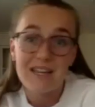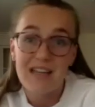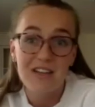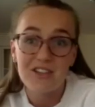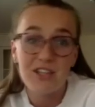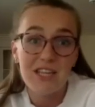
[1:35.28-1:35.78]

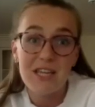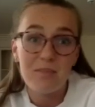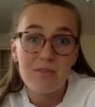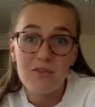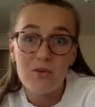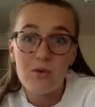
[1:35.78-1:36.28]
National League
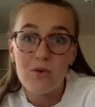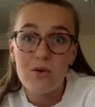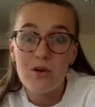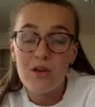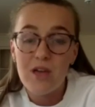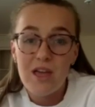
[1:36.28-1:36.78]
before.
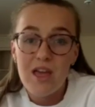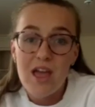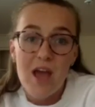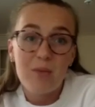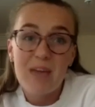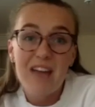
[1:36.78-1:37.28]

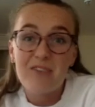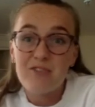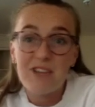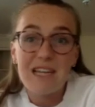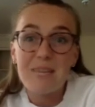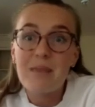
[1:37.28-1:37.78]
And we hadn't
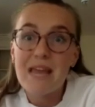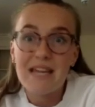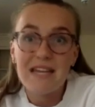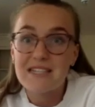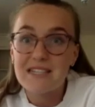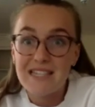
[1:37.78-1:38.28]
really played
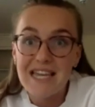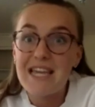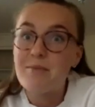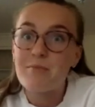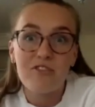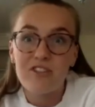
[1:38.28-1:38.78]
as a
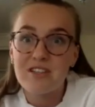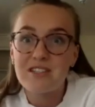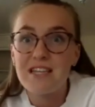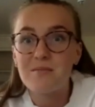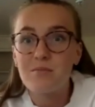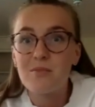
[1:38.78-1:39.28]
team for a
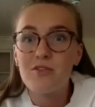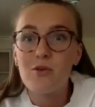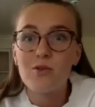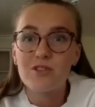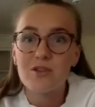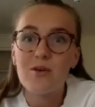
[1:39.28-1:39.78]
season
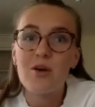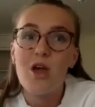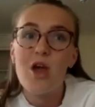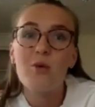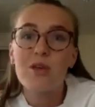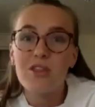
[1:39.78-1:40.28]
before. So
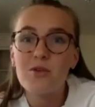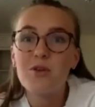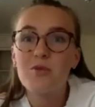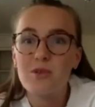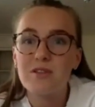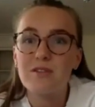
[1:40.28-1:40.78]
we thought it
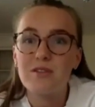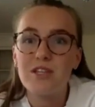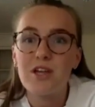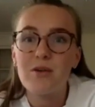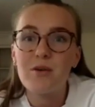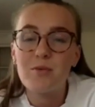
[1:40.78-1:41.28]

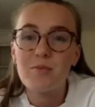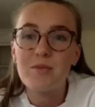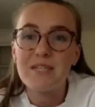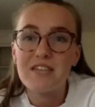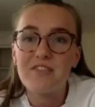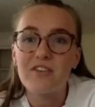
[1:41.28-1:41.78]
would be
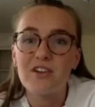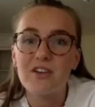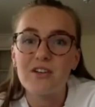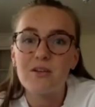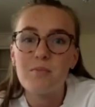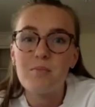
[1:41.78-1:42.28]

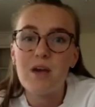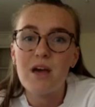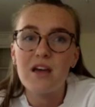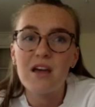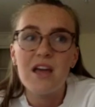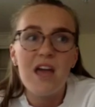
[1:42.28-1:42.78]
difficult. But
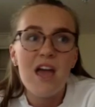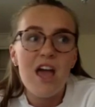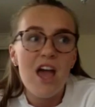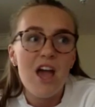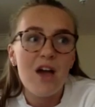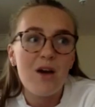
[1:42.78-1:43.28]

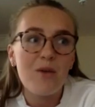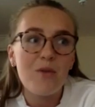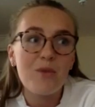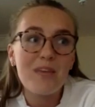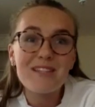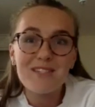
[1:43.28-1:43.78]

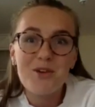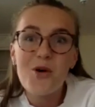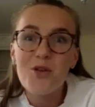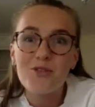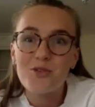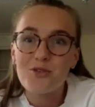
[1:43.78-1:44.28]
we got
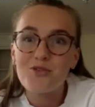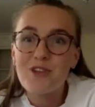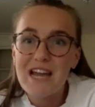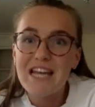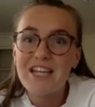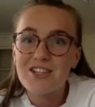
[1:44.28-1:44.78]
off to a
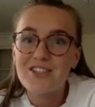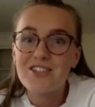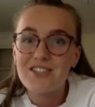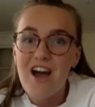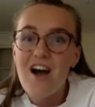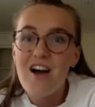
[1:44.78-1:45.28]
really good
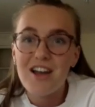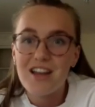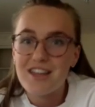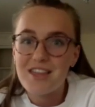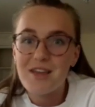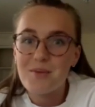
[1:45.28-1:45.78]
start. And I
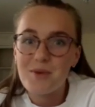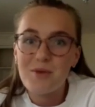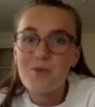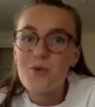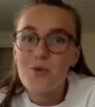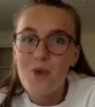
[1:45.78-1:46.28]
think we
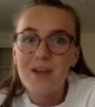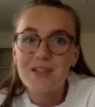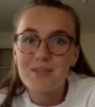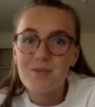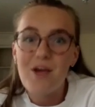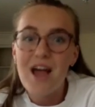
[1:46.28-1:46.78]
were all quite
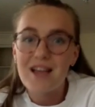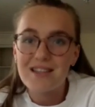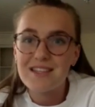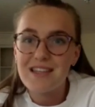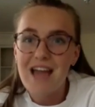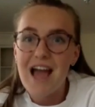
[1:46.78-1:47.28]
surprised
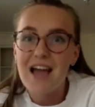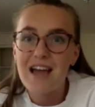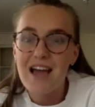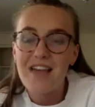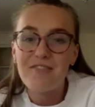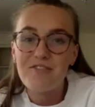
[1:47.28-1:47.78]
at that.
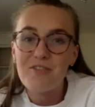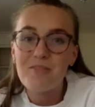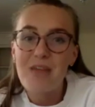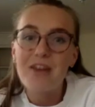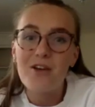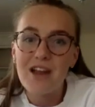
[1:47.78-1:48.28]
And from
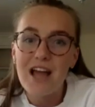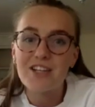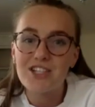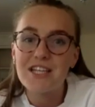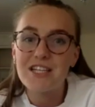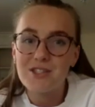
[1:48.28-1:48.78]
then on,
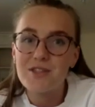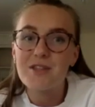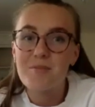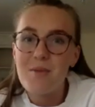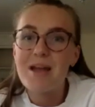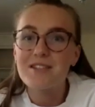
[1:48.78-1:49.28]
actually, the
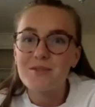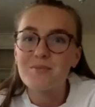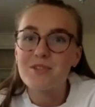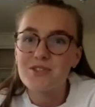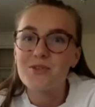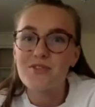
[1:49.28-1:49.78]
momentum
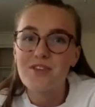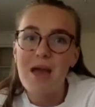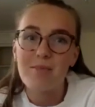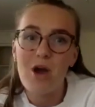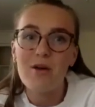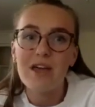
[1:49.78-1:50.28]
just sort of kept
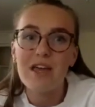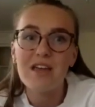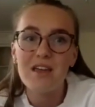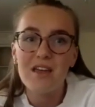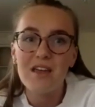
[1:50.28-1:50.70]
going.